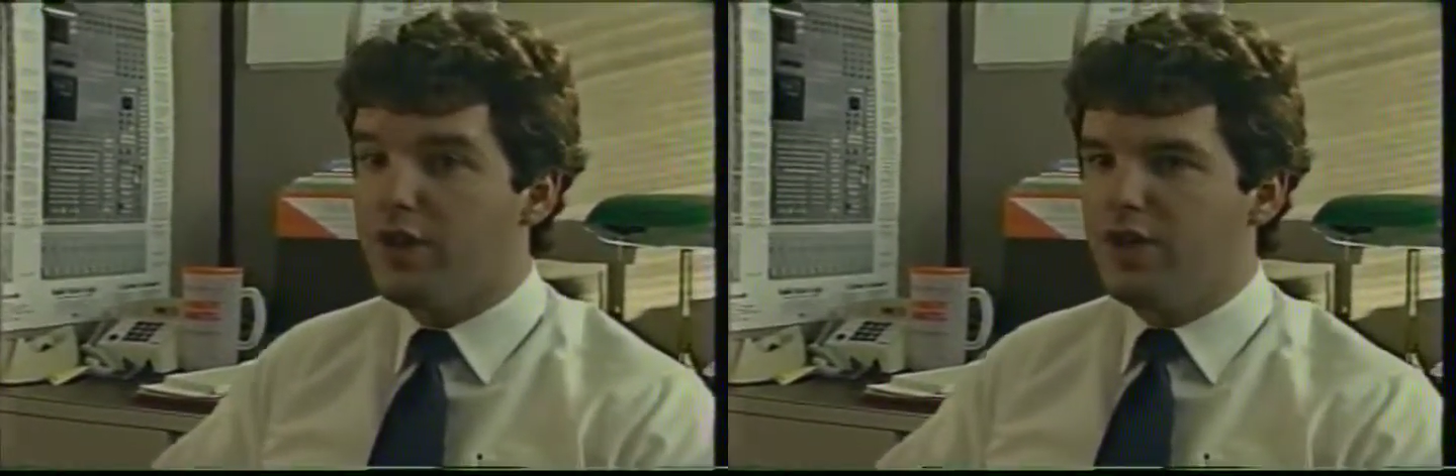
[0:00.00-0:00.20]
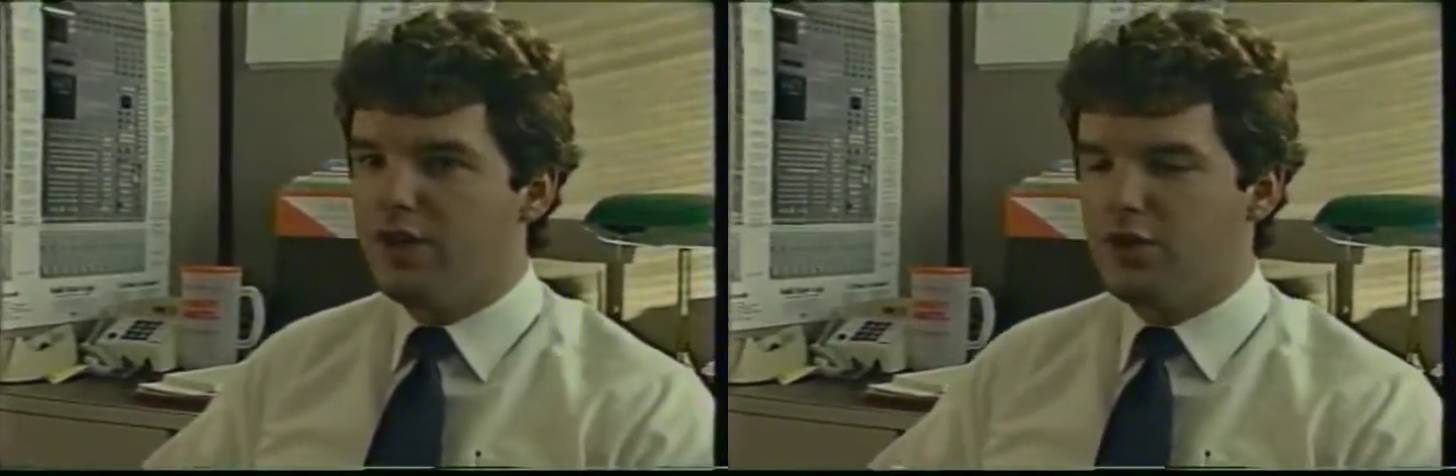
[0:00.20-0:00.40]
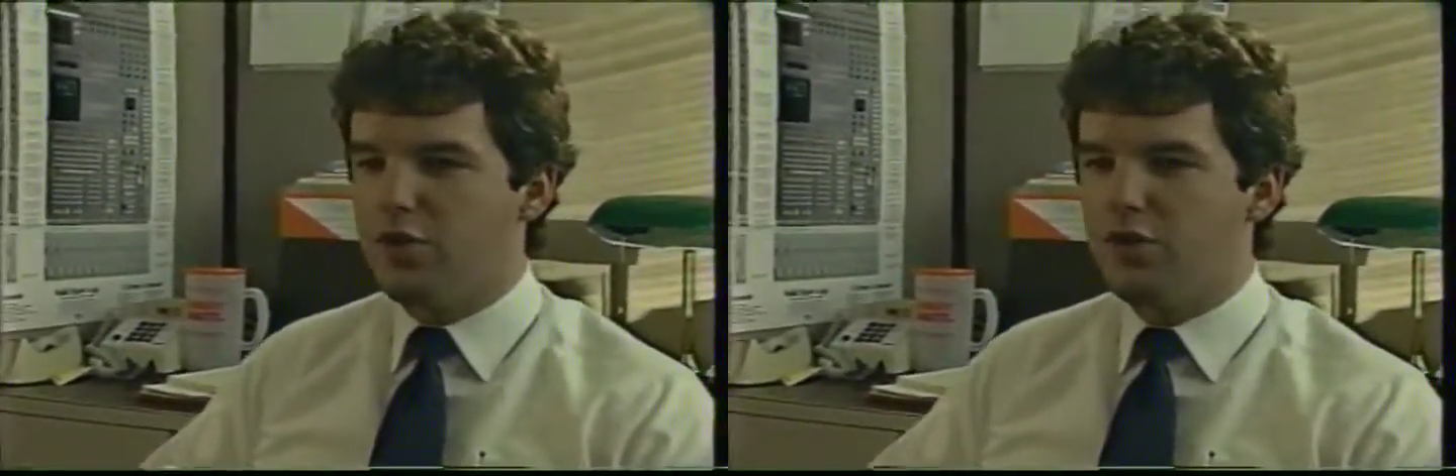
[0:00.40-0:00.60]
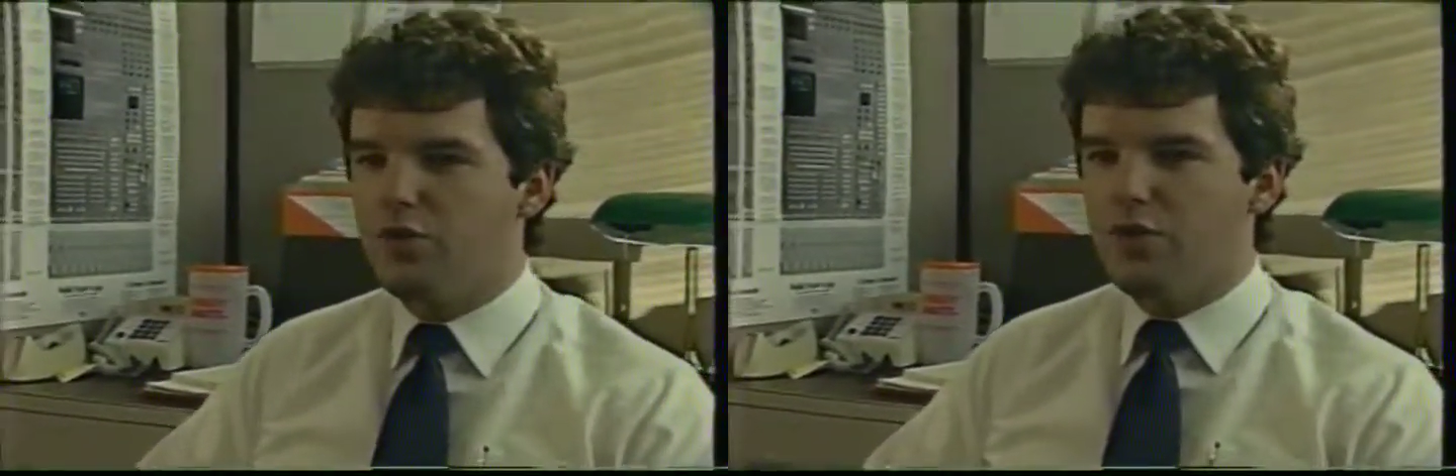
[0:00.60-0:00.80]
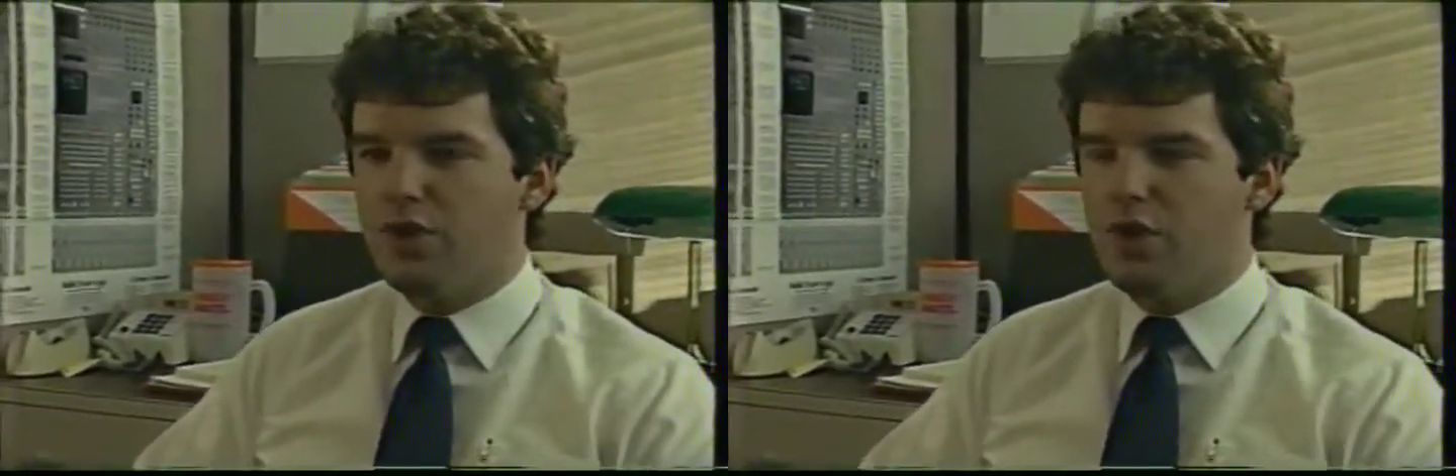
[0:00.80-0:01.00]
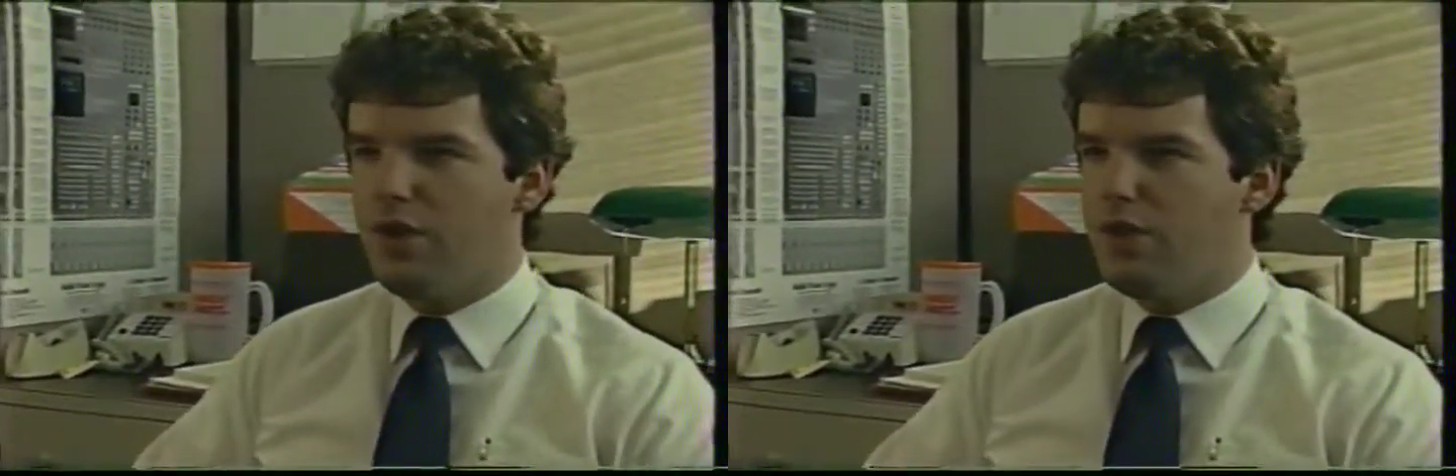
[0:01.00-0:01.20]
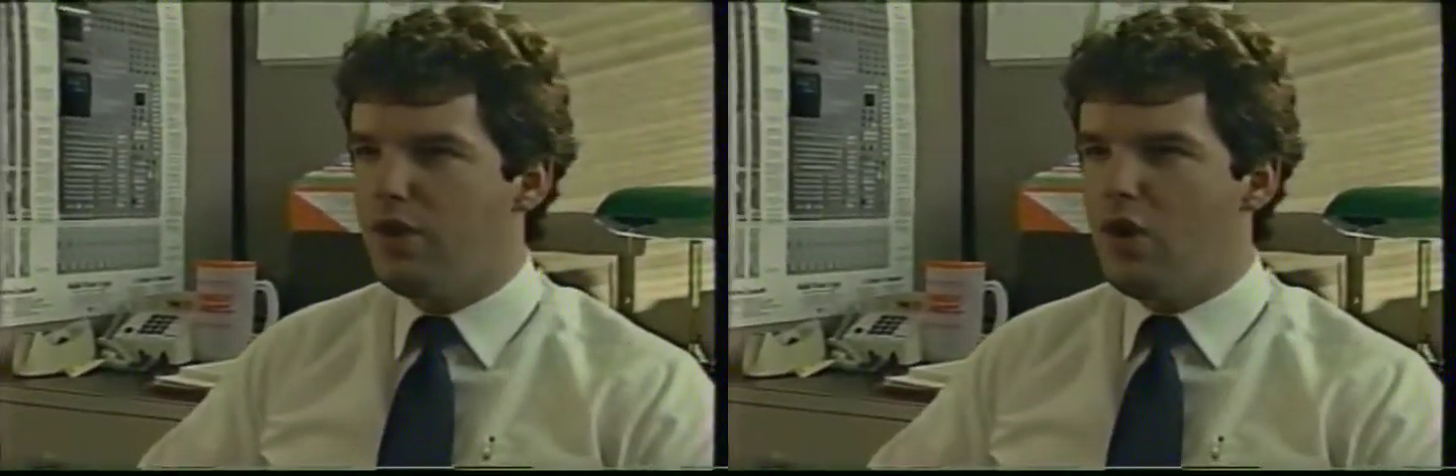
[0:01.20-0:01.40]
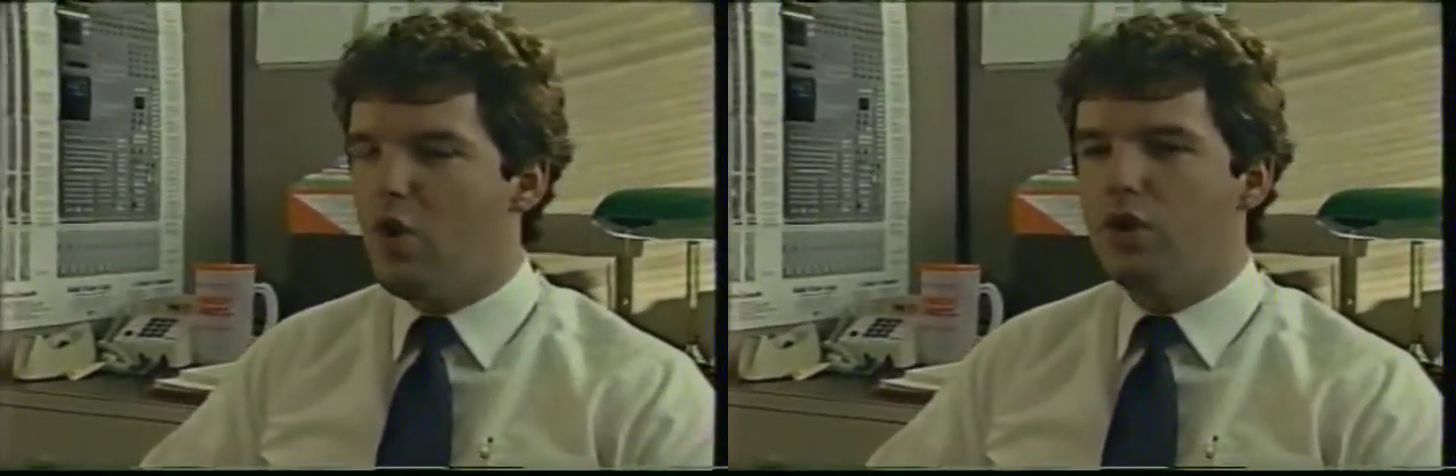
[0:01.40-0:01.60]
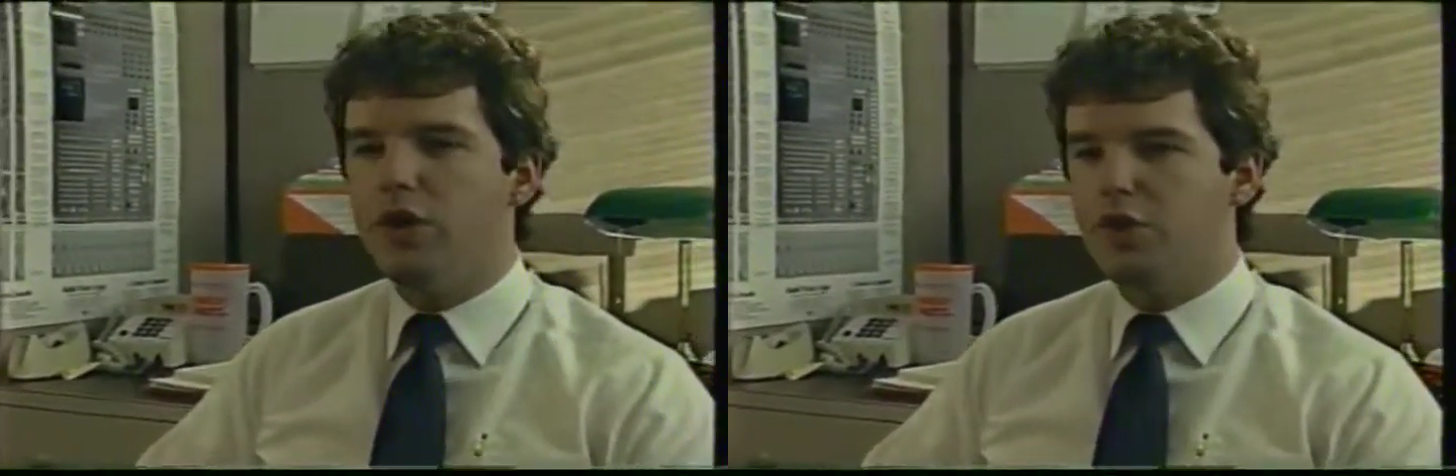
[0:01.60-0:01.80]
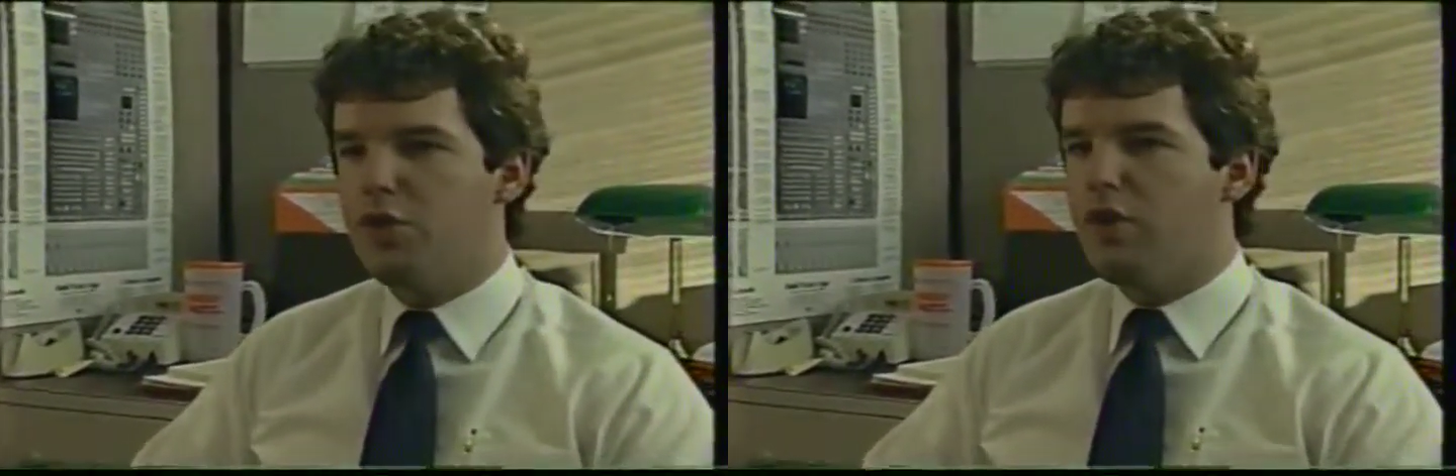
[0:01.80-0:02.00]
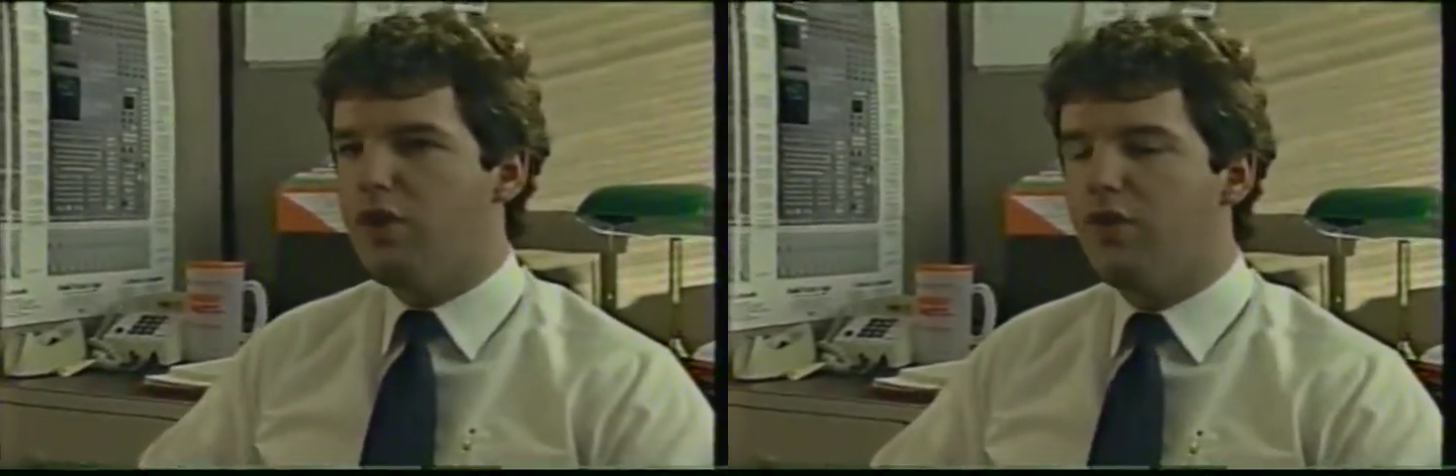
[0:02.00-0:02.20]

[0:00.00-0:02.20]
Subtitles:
So it's the whole issue of